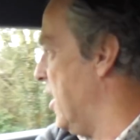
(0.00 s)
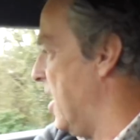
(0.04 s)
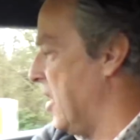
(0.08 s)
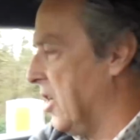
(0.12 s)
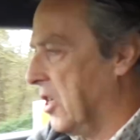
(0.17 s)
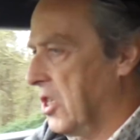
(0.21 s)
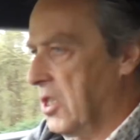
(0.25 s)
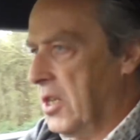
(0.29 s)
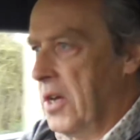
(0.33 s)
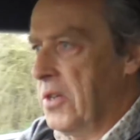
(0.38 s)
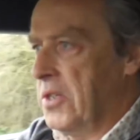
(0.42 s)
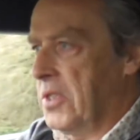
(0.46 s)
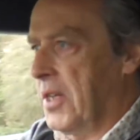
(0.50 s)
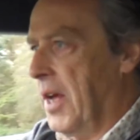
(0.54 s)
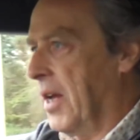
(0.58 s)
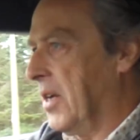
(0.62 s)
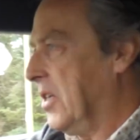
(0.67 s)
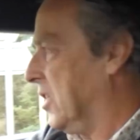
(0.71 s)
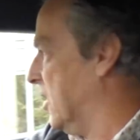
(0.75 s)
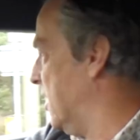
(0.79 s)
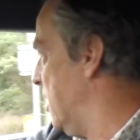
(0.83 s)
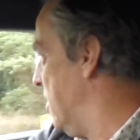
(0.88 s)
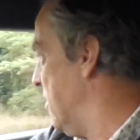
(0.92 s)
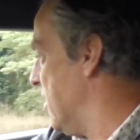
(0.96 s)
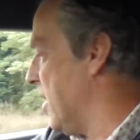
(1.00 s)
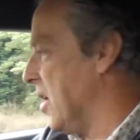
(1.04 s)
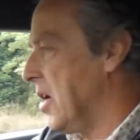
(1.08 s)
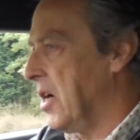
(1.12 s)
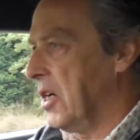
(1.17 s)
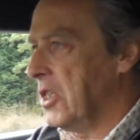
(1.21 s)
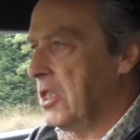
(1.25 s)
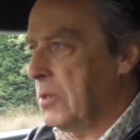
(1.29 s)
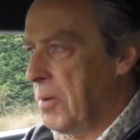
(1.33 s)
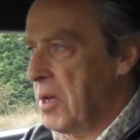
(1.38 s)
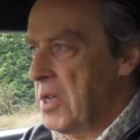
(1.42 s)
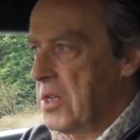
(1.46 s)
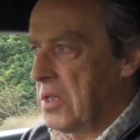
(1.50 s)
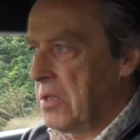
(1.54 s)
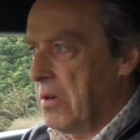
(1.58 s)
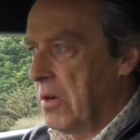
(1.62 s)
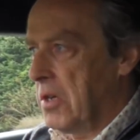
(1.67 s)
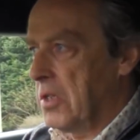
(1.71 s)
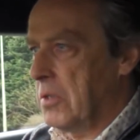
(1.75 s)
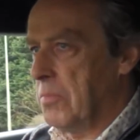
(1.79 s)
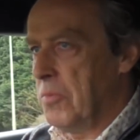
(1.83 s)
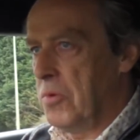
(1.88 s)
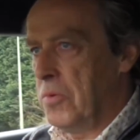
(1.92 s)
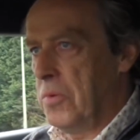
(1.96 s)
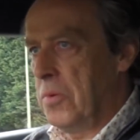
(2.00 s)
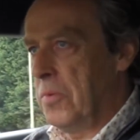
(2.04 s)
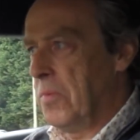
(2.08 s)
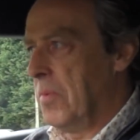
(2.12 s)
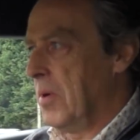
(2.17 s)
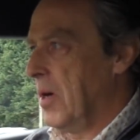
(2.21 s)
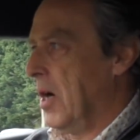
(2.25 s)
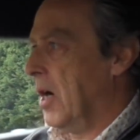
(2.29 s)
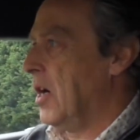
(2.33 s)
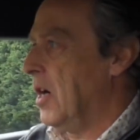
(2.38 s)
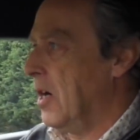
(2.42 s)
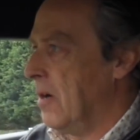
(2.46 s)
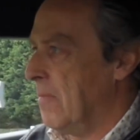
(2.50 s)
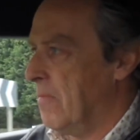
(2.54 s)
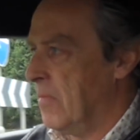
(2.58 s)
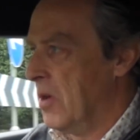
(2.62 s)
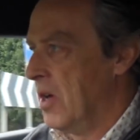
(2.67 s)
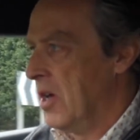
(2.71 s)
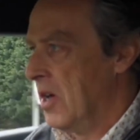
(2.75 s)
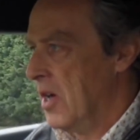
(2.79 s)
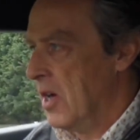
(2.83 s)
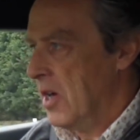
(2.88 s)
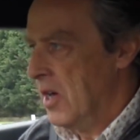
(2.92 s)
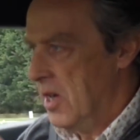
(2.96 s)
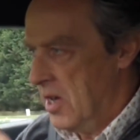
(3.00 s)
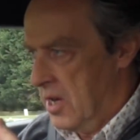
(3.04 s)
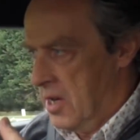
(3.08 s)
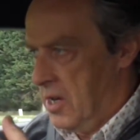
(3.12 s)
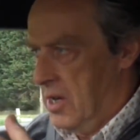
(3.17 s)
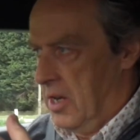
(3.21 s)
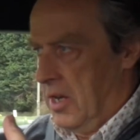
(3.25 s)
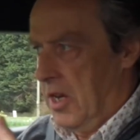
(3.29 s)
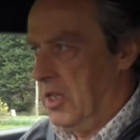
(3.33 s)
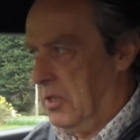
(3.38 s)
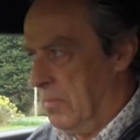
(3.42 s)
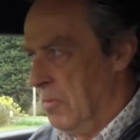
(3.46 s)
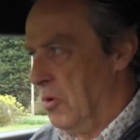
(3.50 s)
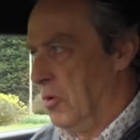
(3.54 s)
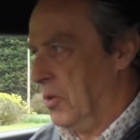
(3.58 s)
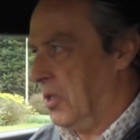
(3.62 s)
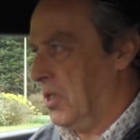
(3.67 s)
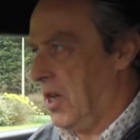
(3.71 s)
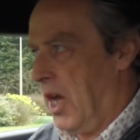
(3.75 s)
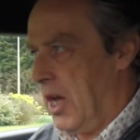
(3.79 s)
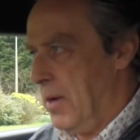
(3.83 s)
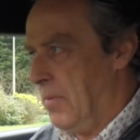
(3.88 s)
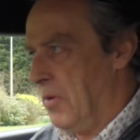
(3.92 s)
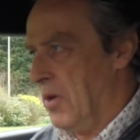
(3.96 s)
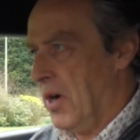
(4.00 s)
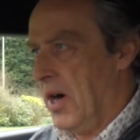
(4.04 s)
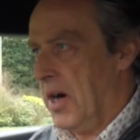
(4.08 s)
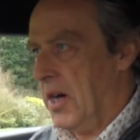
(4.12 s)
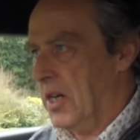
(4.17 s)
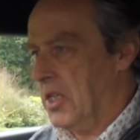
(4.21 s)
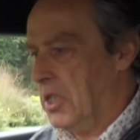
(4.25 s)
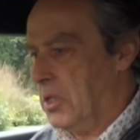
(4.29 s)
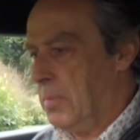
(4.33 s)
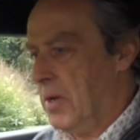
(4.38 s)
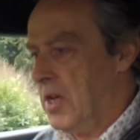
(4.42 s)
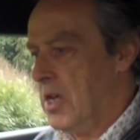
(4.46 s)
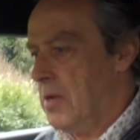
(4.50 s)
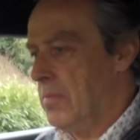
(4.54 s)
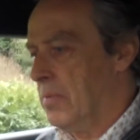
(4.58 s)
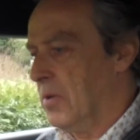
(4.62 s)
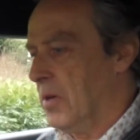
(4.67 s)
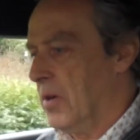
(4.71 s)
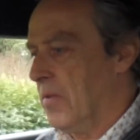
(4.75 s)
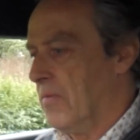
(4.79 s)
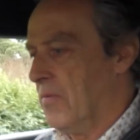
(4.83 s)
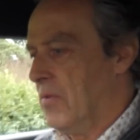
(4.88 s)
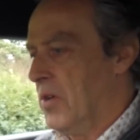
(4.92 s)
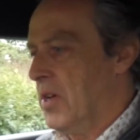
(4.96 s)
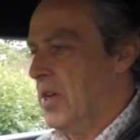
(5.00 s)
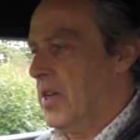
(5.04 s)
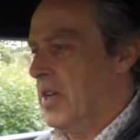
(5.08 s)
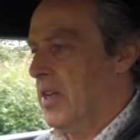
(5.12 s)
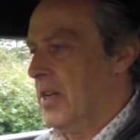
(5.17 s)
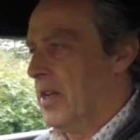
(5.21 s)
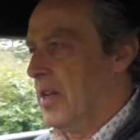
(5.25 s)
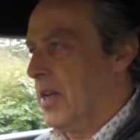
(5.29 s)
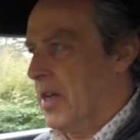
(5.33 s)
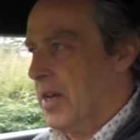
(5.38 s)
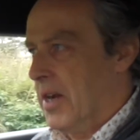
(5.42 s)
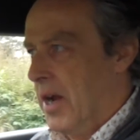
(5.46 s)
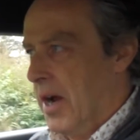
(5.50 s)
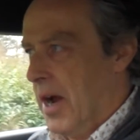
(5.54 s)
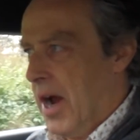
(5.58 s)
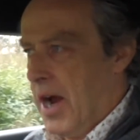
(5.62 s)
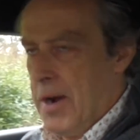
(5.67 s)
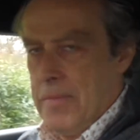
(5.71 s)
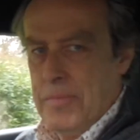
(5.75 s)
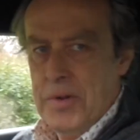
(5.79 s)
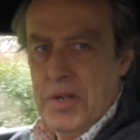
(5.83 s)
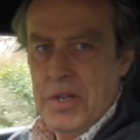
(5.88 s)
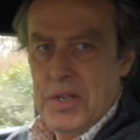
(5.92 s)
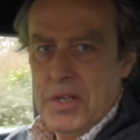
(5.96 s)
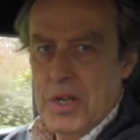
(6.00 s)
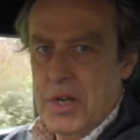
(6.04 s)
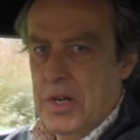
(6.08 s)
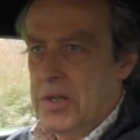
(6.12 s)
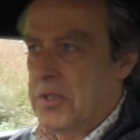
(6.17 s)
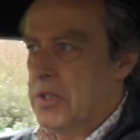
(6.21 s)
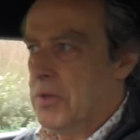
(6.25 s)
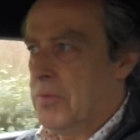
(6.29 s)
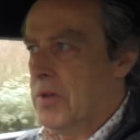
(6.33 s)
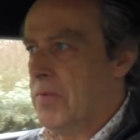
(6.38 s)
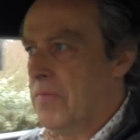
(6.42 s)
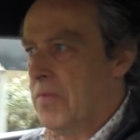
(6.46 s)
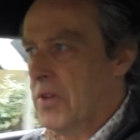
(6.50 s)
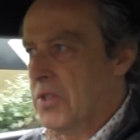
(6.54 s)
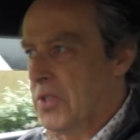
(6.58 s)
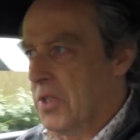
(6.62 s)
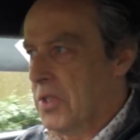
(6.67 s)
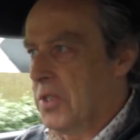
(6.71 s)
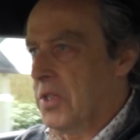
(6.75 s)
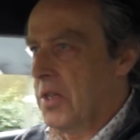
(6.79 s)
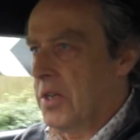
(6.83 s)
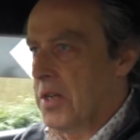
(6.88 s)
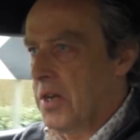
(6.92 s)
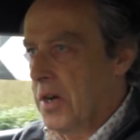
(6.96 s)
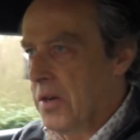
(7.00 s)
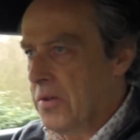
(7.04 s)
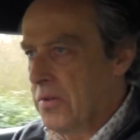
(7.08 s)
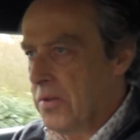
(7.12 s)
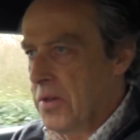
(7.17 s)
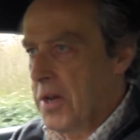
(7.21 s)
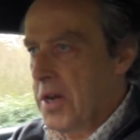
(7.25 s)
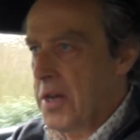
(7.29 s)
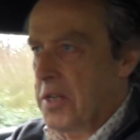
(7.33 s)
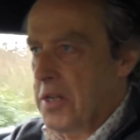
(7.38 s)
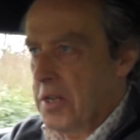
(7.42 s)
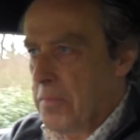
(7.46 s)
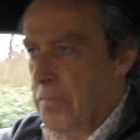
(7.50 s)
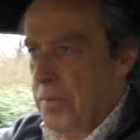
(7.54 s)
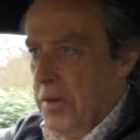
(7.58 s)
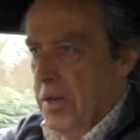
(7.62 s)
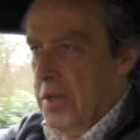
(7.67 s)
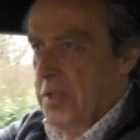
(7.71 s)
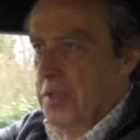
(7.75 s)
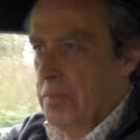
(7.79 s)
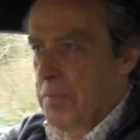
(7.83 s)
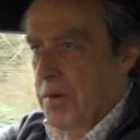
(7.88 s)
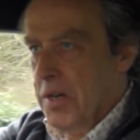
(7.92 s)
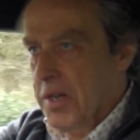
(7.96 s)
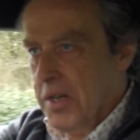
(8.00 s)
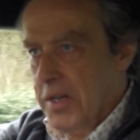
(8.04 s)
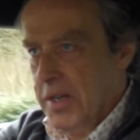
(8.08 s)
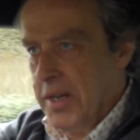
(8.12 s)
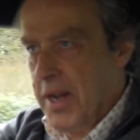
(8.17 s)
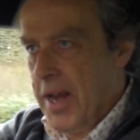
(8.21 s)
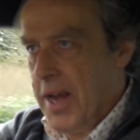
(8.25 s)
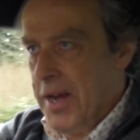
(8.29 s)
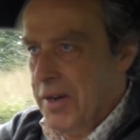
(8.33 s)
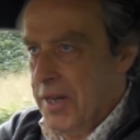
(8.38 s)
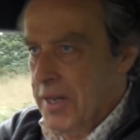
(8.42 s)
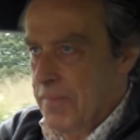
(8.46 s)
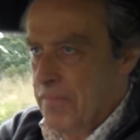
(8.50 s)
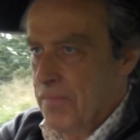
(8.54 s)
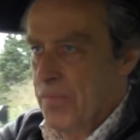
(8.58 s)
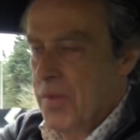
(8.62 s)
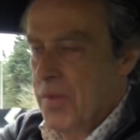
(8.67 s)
slows down the steering at high speed, so it's more stable at high speed. But really, you know, how many times are we visiting 180 plus mile an hour?